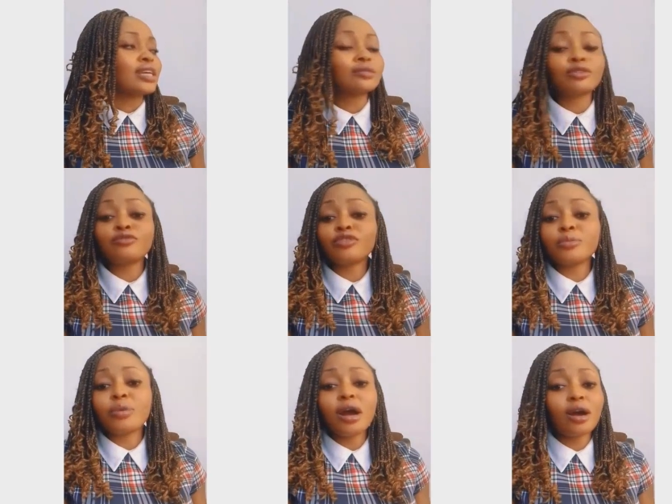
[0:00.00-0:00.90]
times of Ray
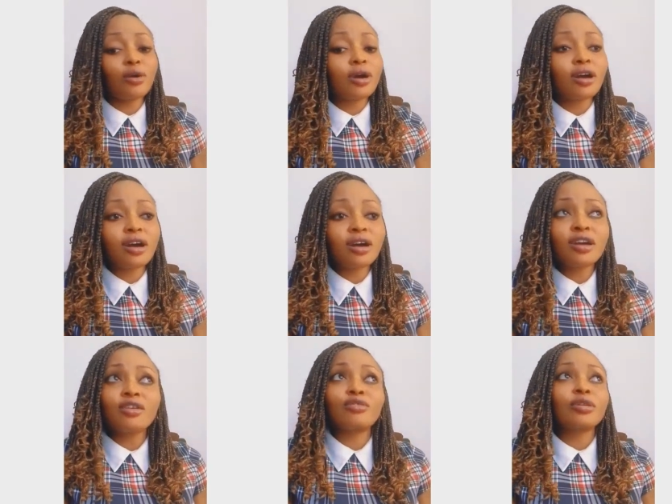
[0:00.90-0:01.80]
Power,
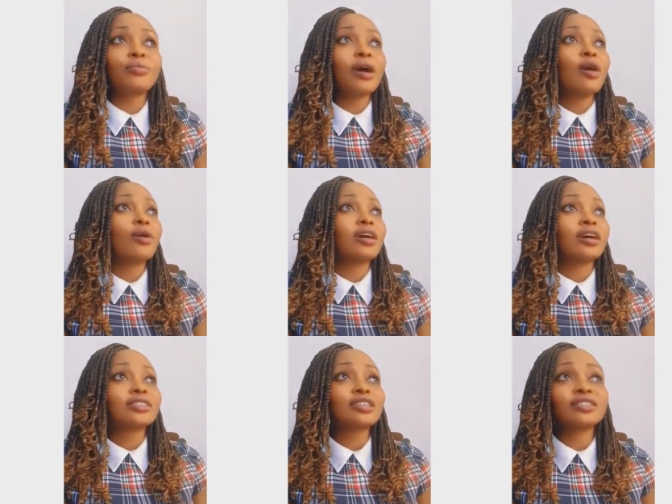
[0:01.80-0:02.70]

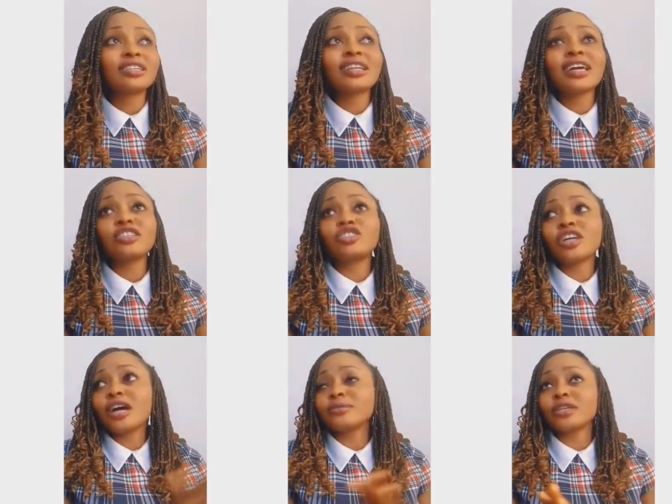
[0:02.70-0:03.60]
Saturday Night
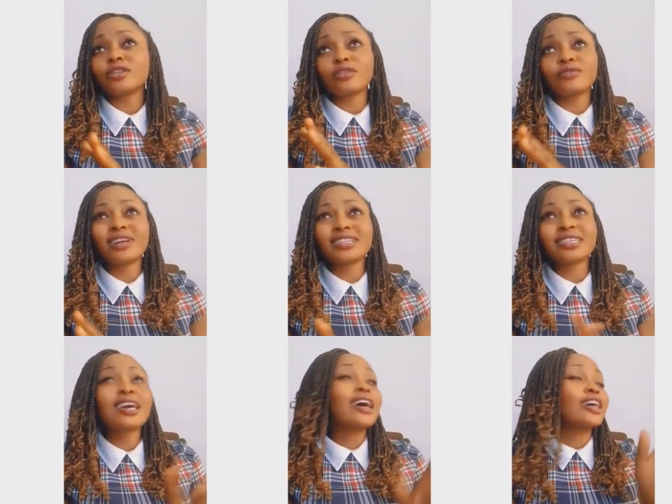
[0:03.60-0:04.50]
Jams, and all of that.
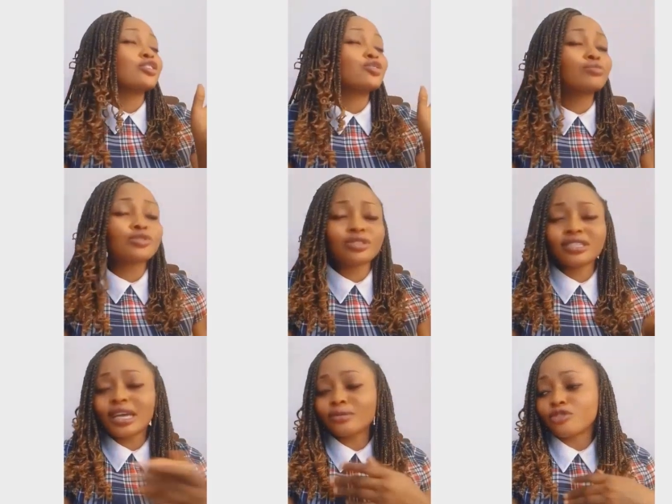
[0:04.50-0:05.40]
And it took me to the
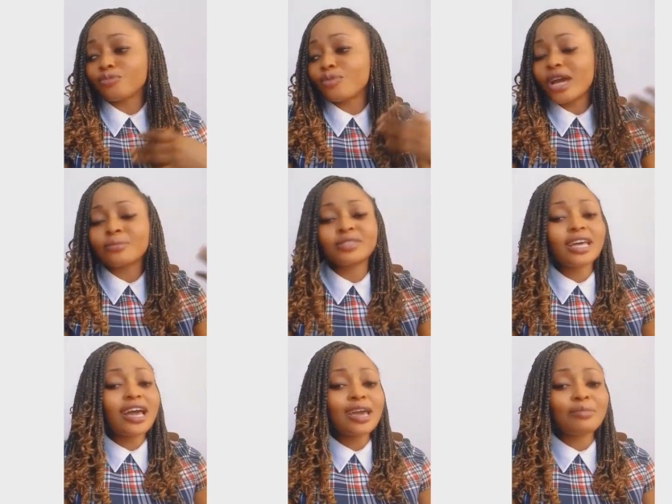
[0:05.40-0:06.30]
times of Prime
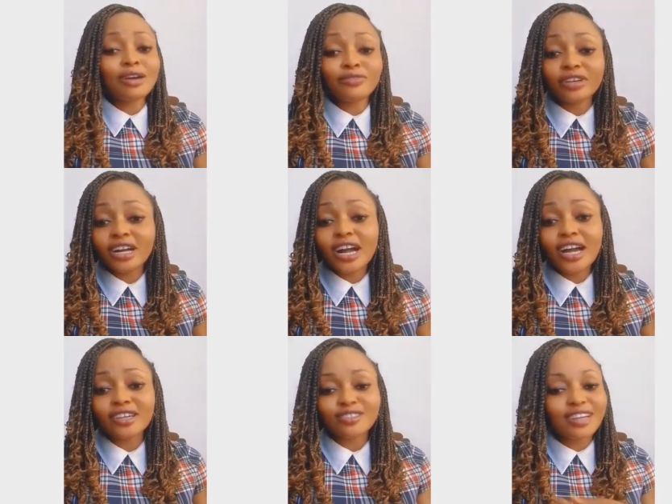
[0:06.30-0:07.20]
Time
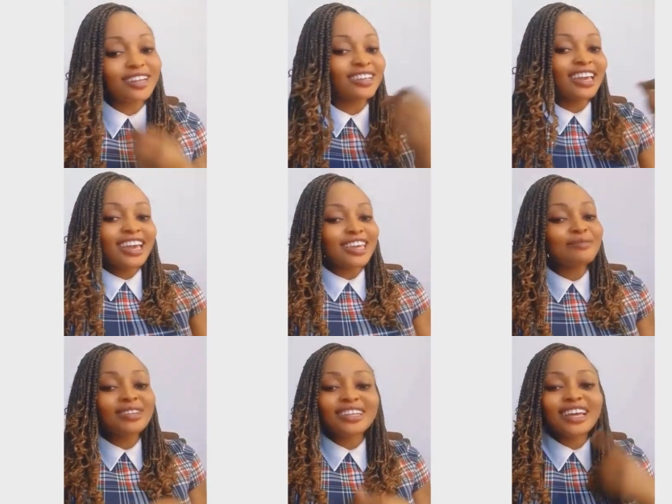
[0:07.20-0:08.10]
Africa.
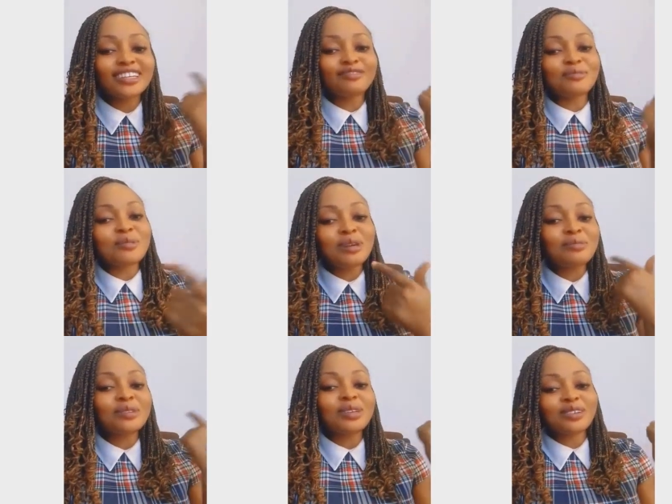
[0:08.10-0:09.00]
Immediately I remember
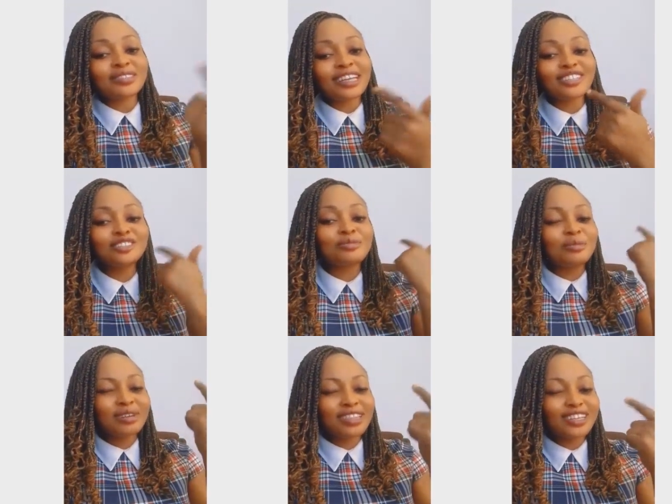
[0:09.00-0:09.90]
Prime Time. I just
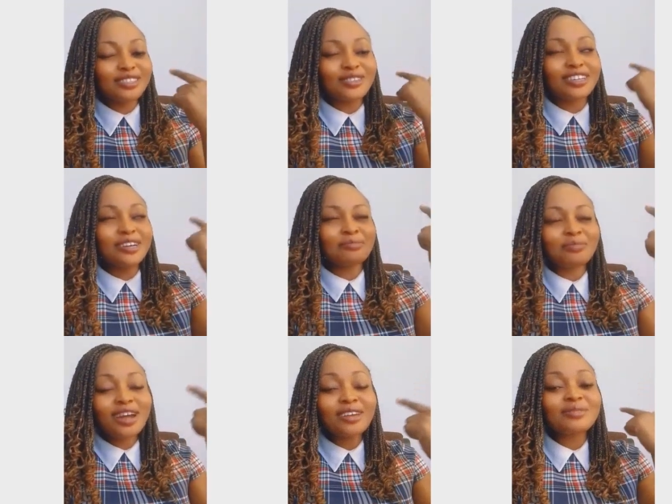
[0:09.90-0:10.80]
remember that song.
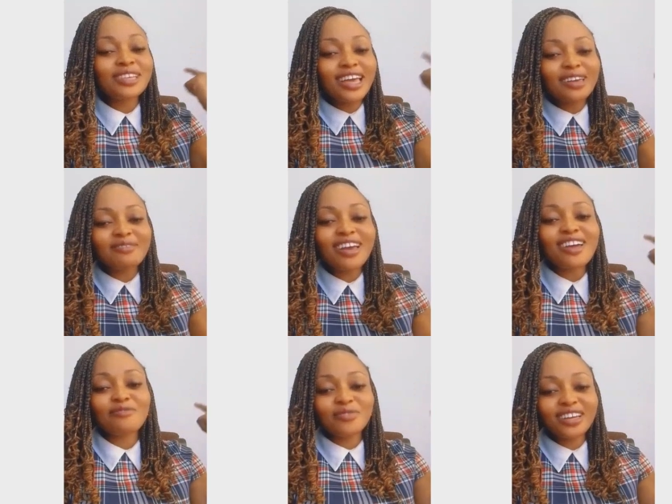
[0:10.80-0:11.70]
Prime Time
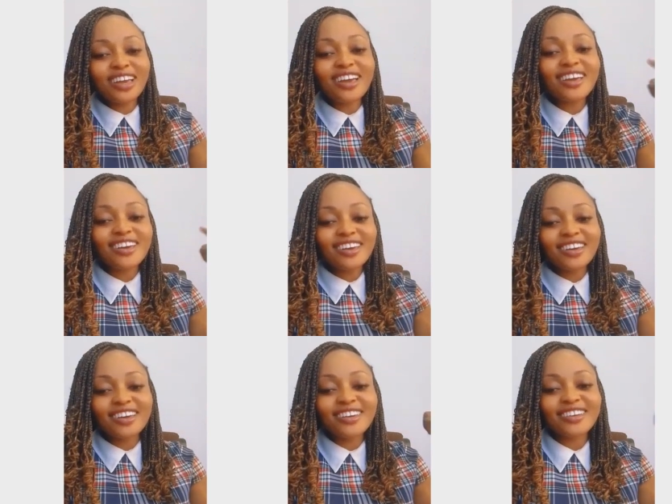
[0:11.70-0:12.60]

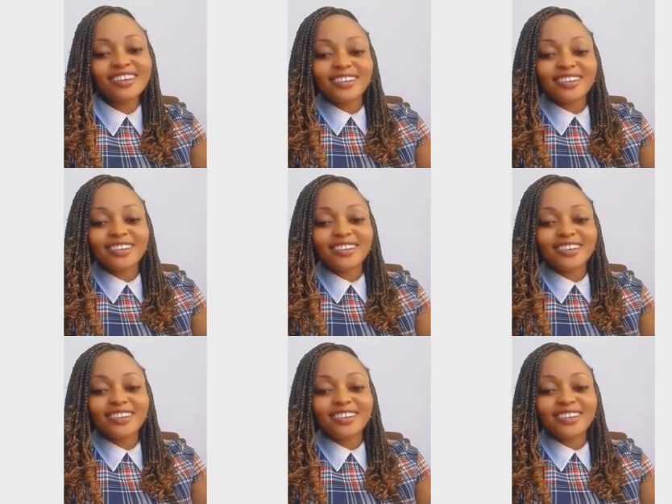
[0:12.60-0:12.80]
Africa,